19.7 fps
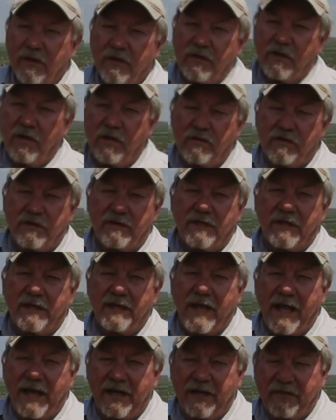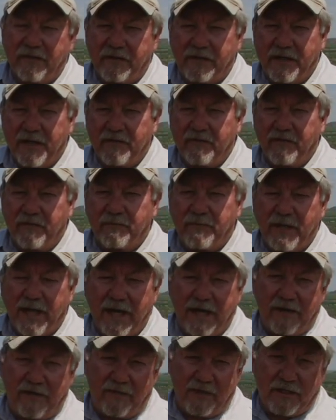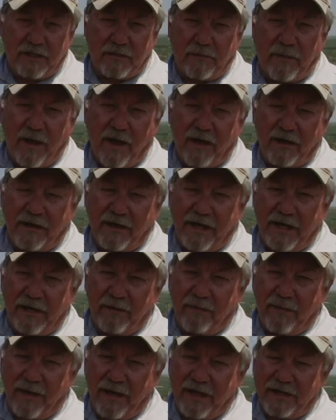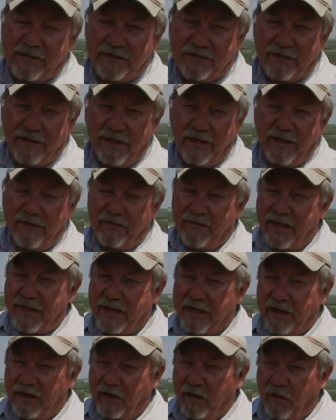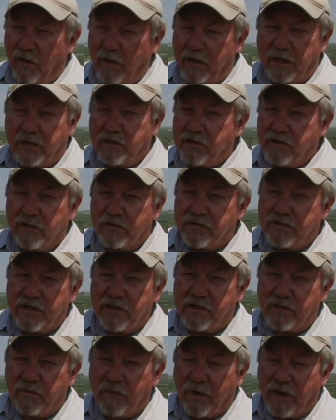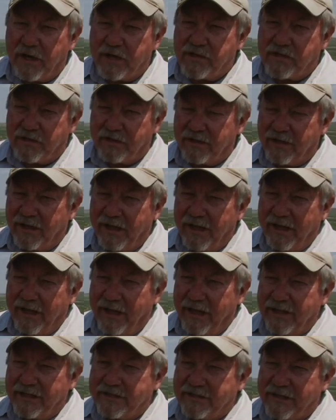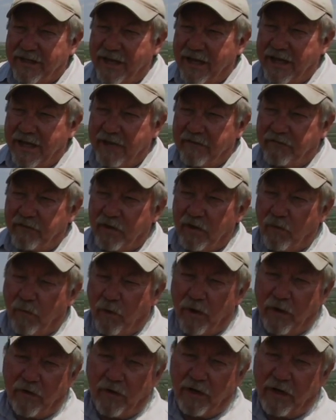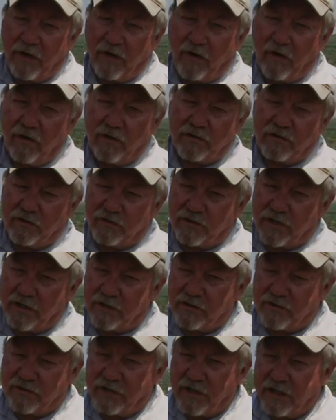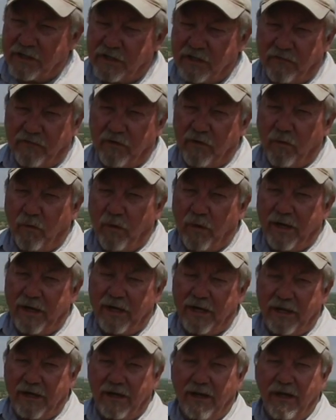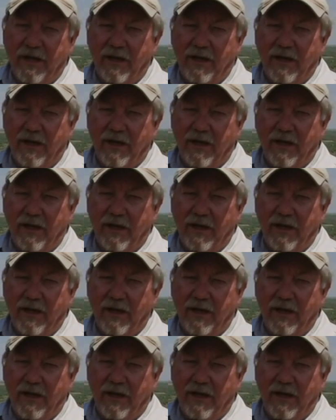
Using the data that they've obtained in this SPA database, they can look at your situation and say, if your wintering costs are such and such, if your weaning